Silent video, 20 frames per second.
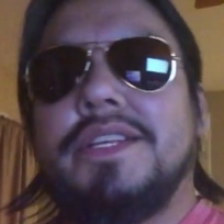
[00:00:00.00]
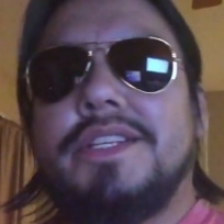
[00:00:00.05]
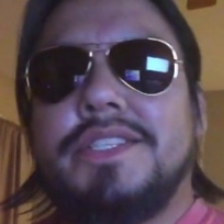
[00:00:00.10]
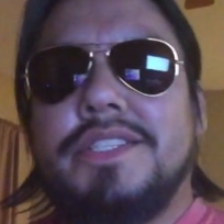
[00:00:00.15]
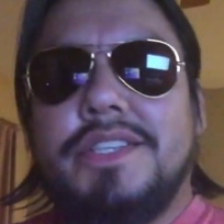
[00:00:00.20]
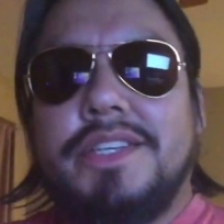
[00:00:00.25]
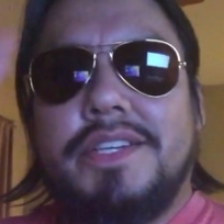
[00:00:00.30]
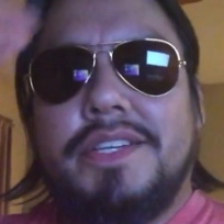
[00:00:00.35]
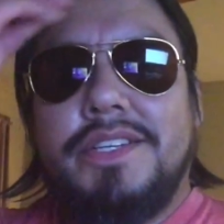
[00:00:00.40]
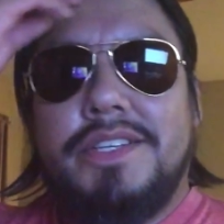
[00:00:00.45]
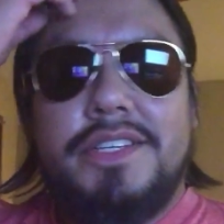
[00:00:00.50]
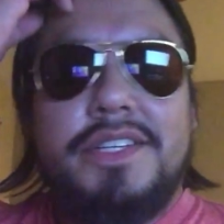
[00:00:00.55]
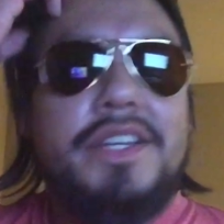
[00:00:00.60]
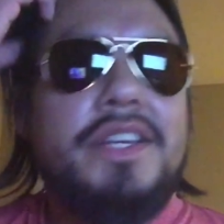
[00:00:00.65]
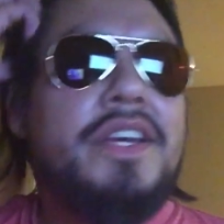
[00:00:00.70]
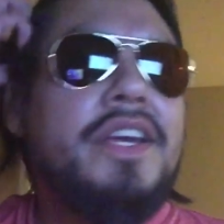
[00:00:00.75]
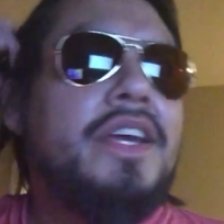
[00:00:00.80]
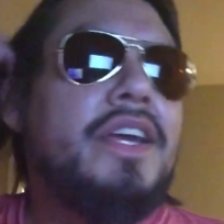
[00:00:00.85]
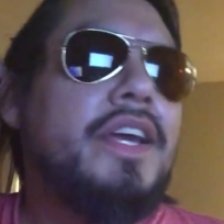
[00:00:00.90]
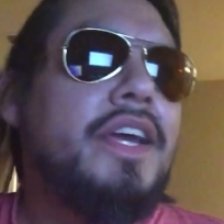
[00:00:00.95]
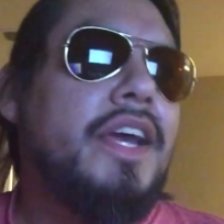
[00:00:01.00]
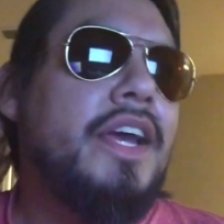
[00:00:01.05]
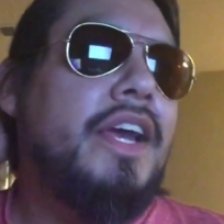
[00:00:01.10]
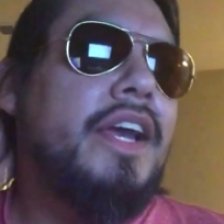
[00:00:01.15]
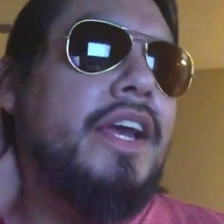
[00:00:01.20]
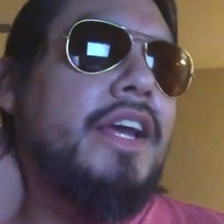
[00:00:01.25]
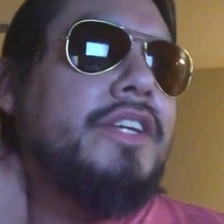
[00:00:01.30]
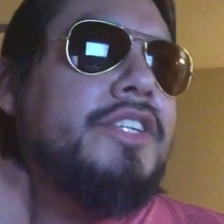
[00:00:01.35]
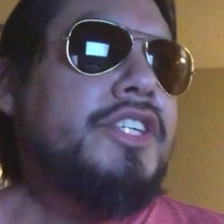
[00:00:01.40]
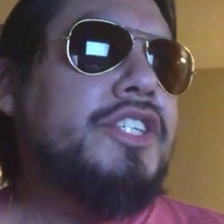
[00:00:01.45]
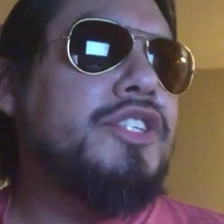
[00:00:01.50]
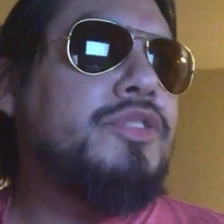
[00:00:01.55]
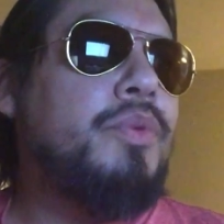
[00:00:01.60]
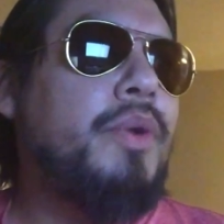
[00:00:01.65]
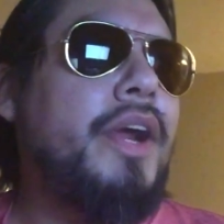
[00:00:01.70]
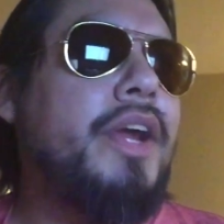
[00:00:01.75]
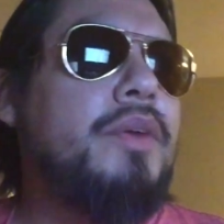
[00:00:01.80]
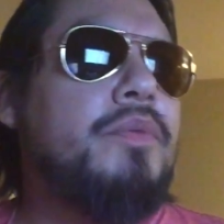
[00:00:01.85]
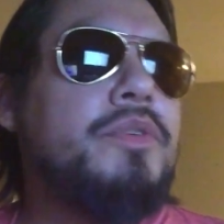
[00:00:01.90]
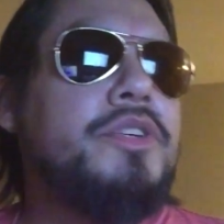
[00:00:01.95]
It's like, and she's
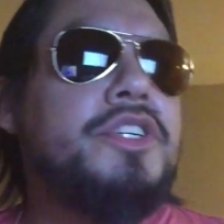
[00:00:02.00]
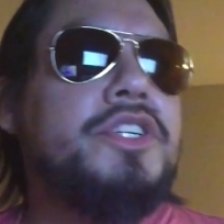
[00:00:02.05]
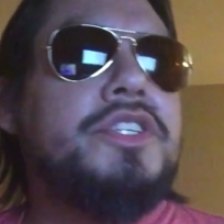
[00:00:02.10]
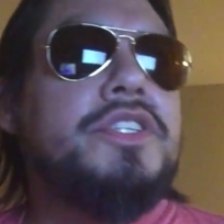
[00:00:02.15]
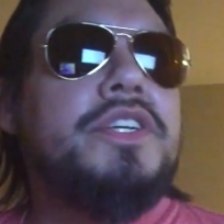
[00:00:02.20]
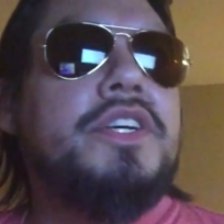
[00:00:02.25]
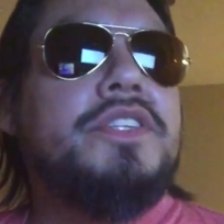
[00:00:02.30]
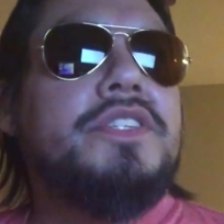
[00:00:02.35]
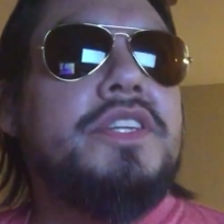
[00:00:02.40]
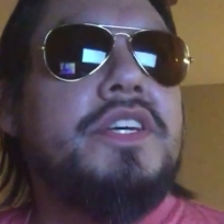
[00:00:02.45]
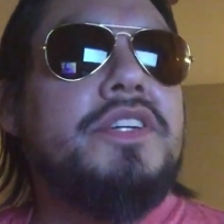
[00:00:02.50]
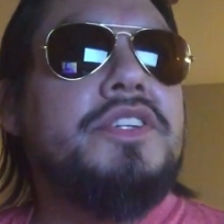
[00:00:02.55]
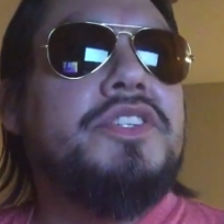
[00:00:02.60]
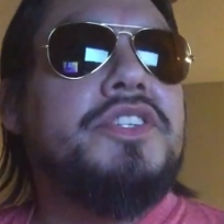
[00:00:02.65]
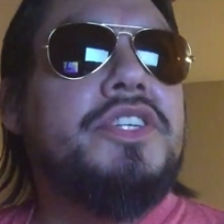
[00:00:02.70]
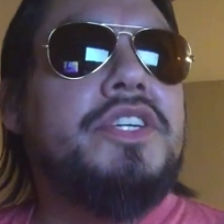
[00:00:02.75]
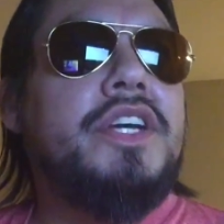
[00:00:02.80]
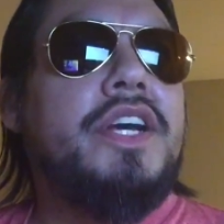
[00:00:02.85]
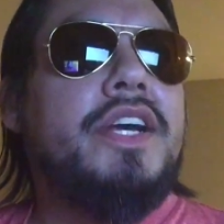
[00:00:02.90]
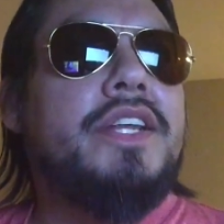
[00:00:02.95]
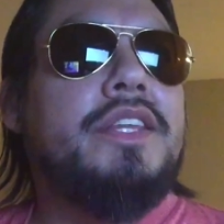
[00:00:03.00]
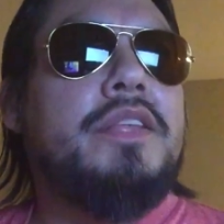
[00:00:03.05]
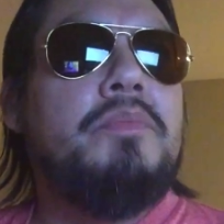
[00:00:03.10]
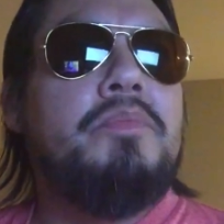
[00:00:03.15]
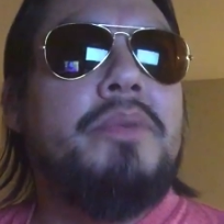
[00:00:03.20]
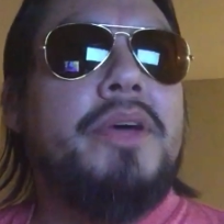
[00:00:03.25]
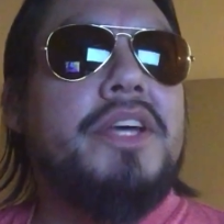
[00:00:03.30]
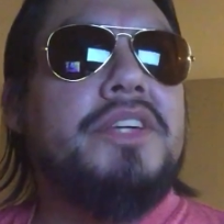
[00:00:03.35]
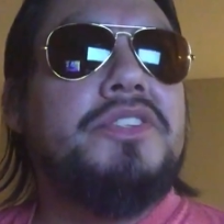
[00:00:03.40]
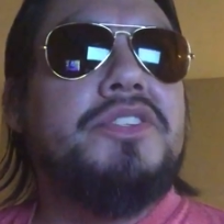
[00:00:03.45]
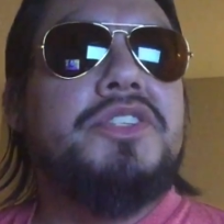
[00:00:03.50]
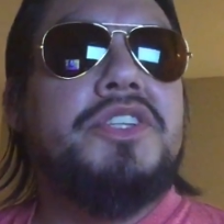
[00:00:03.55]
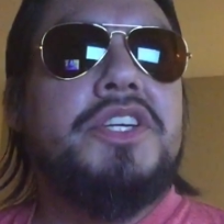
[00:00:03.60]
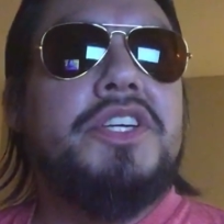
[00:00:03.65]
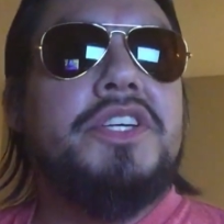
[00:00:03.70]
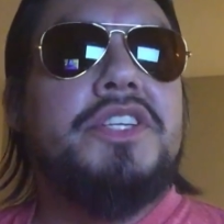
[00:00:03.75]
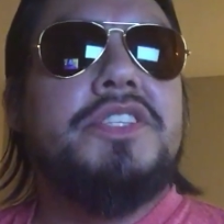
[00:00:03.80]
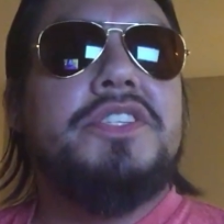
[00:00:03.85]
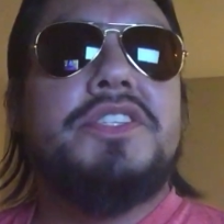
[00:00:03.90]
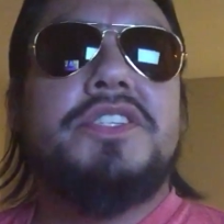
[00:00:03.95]
right when she says that she got the best
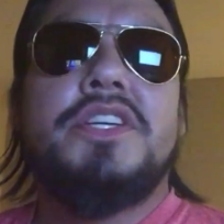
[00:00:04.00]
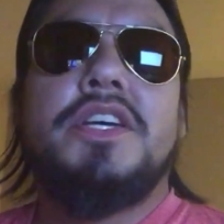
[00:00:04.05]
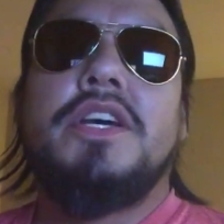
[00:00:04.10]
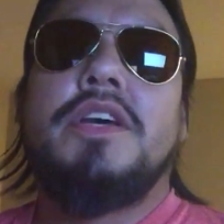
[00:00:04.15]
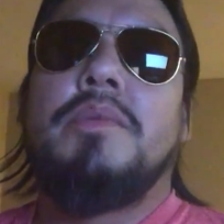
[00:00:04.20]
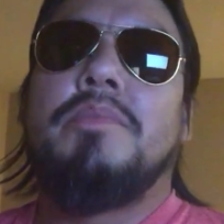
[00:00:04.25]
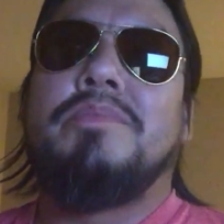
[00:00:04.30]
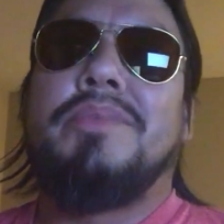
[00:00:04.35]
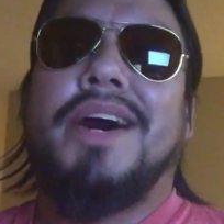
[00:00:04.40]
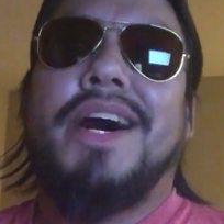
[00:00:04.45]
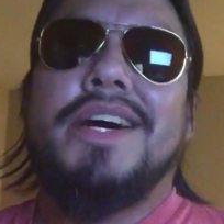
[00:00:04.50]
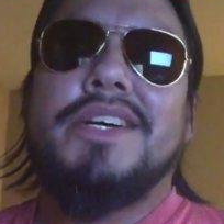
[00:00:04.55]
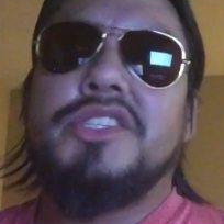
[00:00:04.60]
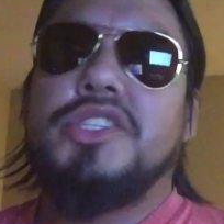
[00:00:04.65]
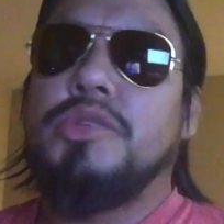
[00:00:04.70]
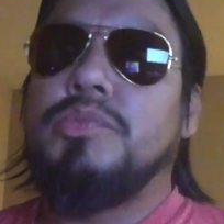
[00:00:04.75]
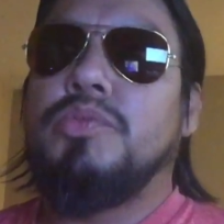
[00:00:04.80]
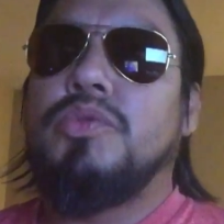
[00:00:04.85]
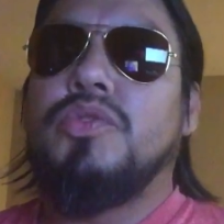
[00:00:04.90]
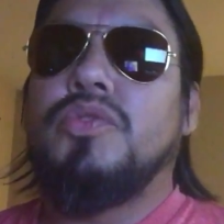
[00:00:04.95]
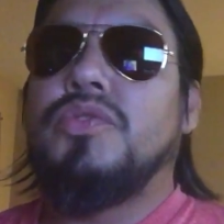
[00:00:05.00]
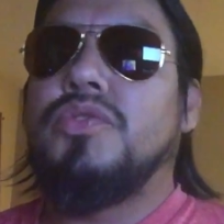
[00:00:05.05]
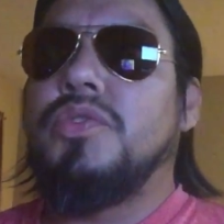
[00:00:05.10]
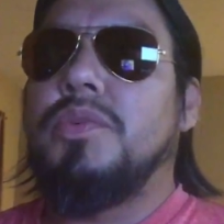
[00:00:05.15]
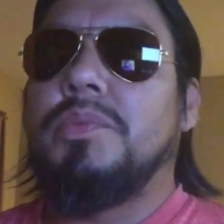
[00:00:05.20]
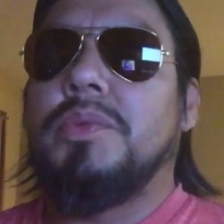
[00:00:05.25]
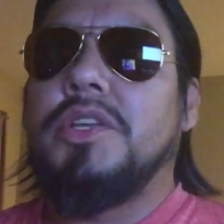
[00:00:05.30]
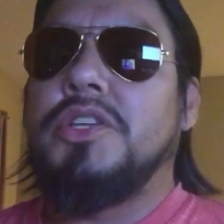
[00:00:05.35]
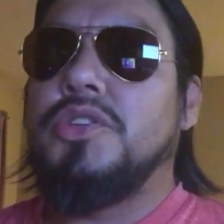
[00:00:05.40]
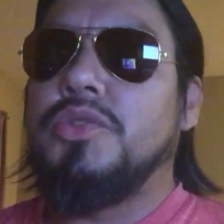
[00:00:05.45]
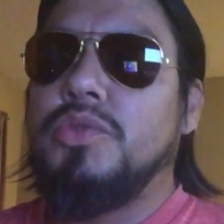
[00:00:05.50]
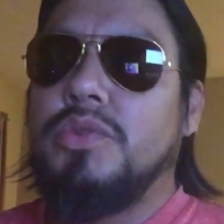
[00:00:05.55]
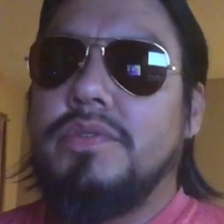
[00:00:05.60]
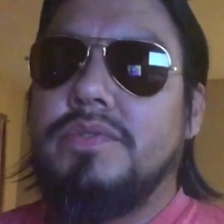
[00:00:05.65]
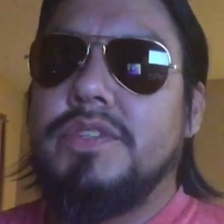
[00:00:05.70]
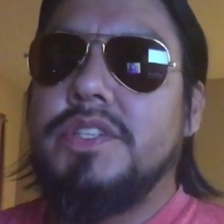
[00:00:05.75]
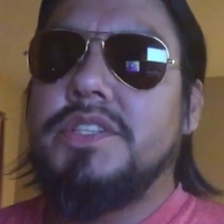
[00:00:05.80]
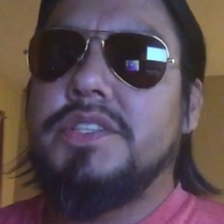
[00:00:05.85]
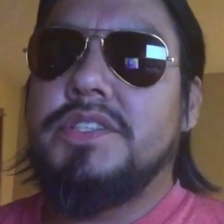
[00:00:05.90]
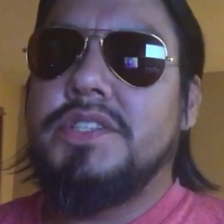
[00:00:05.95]
genes possible from the two
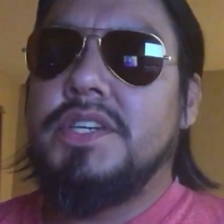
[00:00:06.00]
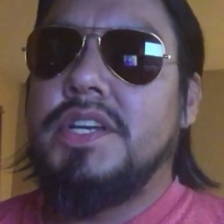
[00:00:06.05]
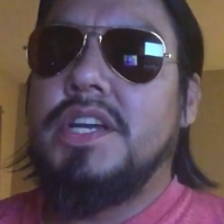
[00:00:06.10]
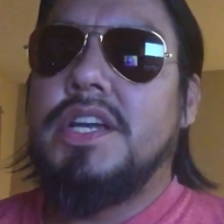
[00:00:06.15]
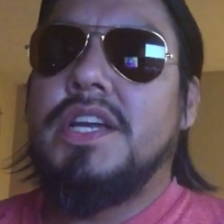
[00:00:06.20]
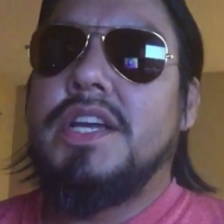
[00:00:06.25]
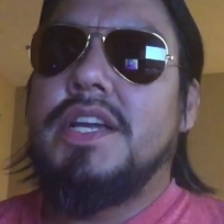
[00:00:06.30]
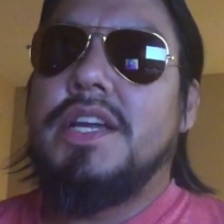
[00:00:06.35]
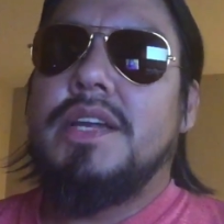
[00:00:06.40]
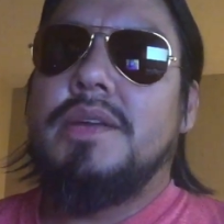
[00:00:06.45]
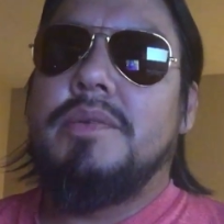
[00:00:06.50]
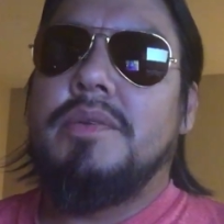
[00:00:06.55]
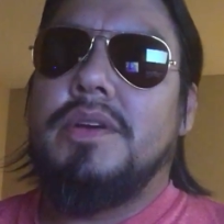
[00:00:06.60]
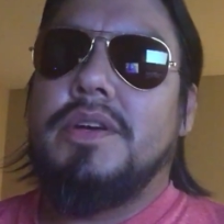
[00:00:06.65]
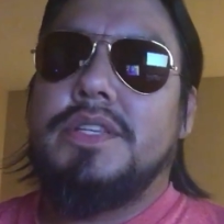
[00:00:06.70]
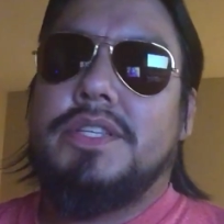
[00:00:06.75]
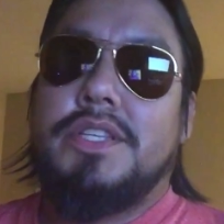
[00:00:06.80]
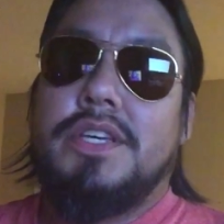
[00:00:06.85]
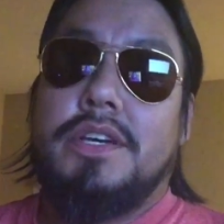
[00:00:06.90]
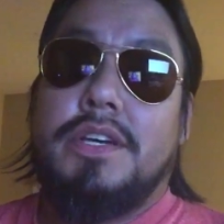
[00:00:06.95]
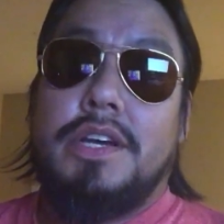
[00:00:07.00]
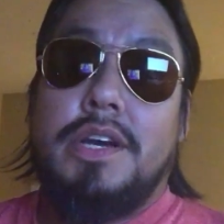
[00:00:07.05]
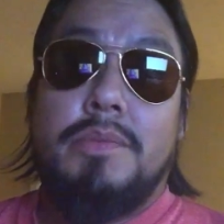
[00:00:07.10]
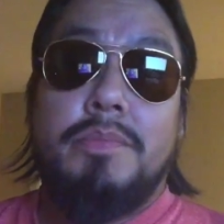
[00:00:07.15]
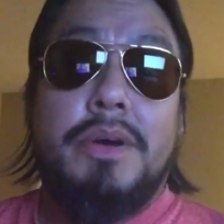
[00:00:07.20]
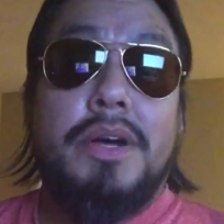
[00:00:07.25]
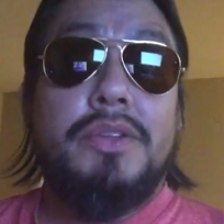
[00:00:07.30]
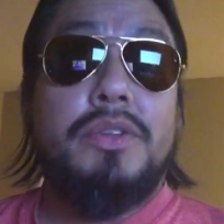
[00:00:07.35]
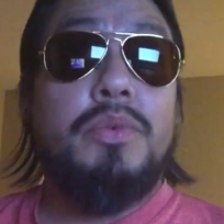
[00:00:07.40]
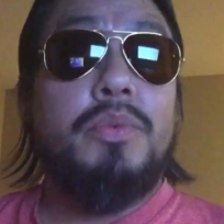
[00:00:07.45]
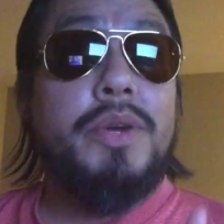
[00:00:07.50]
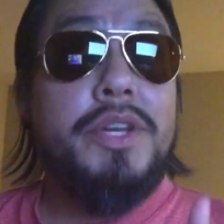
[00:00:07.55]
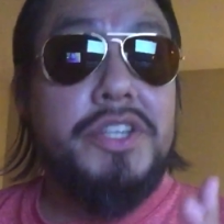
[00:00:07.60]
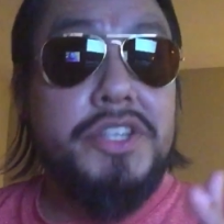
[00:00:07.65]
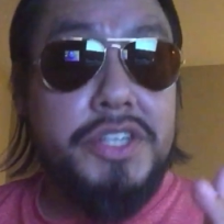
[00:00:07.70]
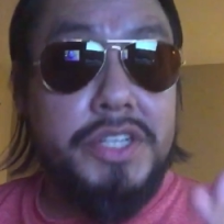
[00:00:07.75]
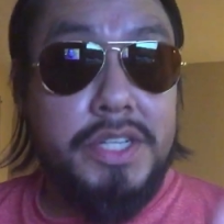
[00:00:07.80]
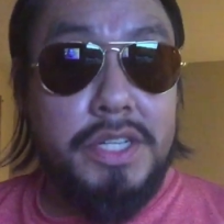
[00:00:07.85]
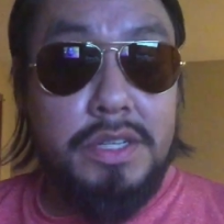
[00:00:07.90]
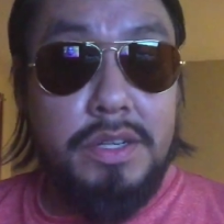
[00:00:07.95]
of us to come out the way
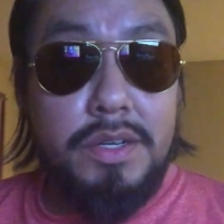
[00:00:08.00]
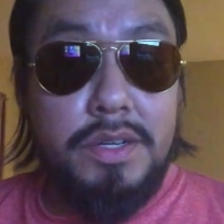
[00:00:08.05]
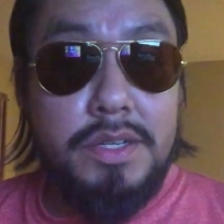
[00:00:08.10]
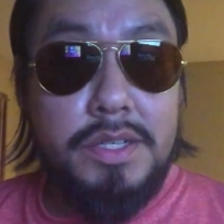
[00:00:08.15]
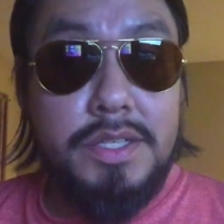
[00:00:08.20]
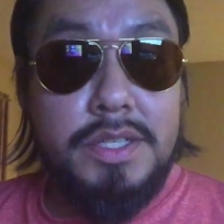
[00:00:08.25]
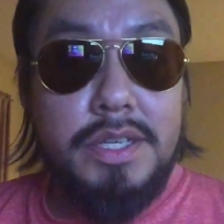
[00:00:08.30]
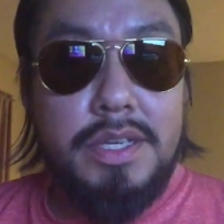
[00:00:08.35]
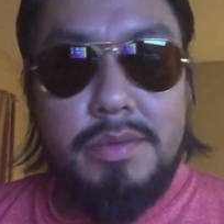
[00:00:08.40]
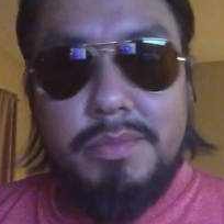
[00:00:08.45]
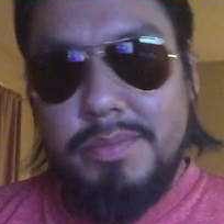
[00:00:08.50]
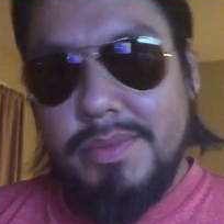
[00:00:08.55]
she looks.